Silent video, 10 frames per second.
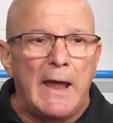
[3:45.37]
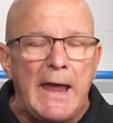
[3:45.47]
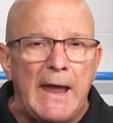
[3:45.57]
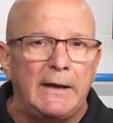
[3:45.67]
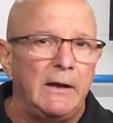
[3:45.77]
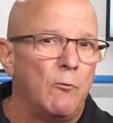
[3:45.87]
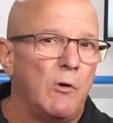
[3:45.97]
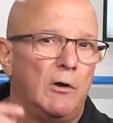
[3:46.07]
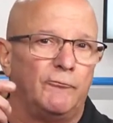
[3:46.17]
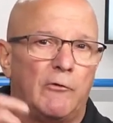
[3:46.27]
Adding
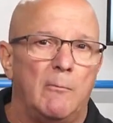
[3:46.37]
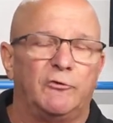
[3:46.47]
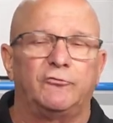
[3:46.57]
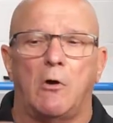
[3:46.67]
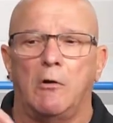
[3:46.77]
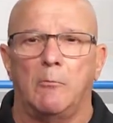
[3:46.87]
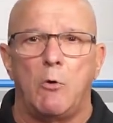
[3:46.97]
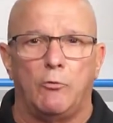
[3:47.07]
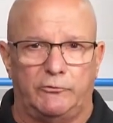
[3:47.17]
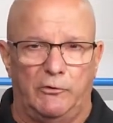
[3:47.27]
one from a starter
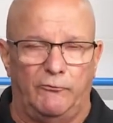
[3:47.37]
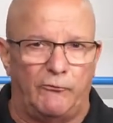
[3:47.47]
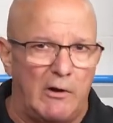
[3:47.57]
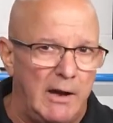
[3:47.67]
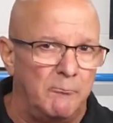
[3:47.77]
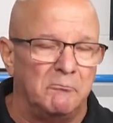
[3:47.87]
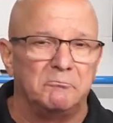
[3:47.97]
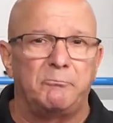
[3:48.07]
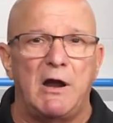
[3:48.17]
bolt to the frame,